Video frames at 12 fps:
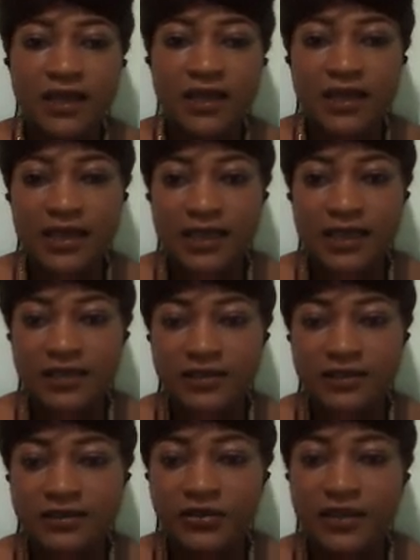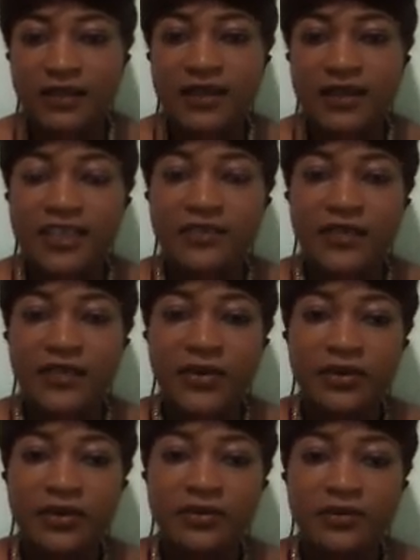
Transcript: internet. That's very good.